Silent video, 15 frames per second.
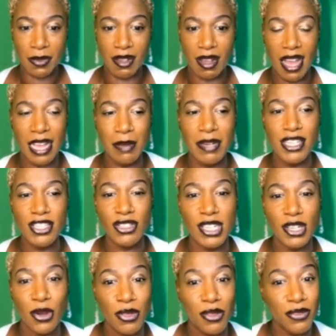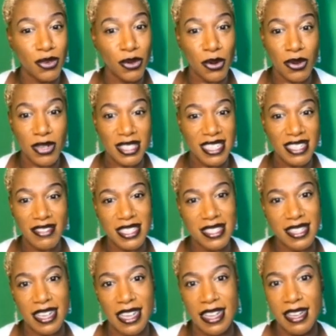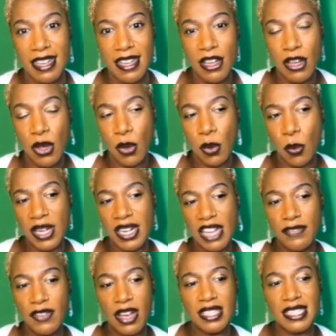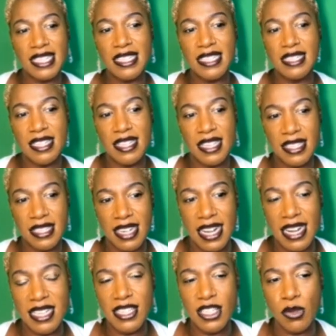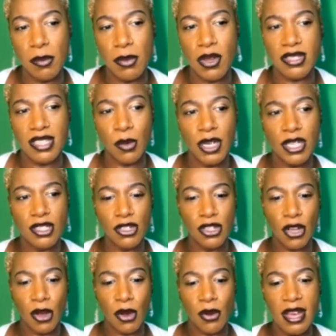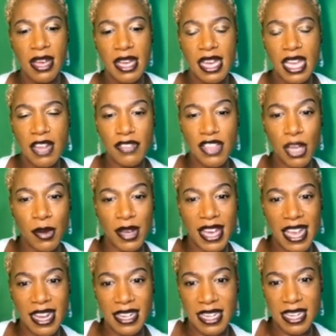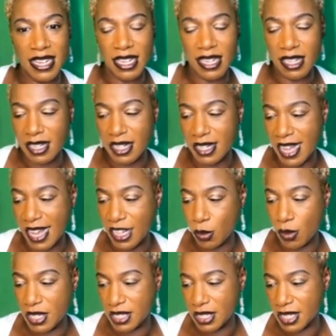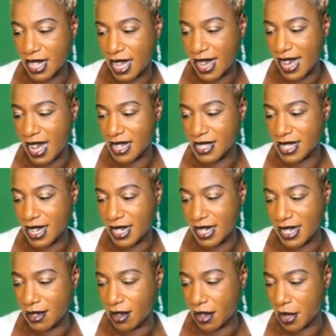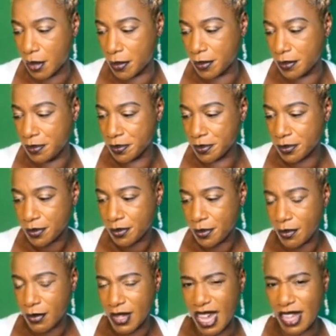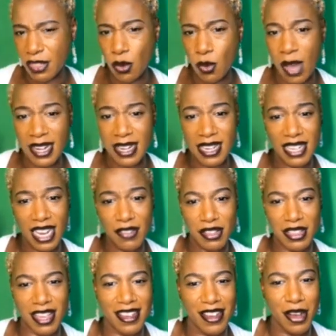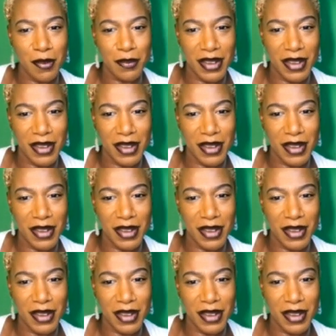I am literally on the floor, seriously. When I first listened to this, and I listened to it because I wanted to know if there were any language that I had to clean up, I thought I cleaned everything up,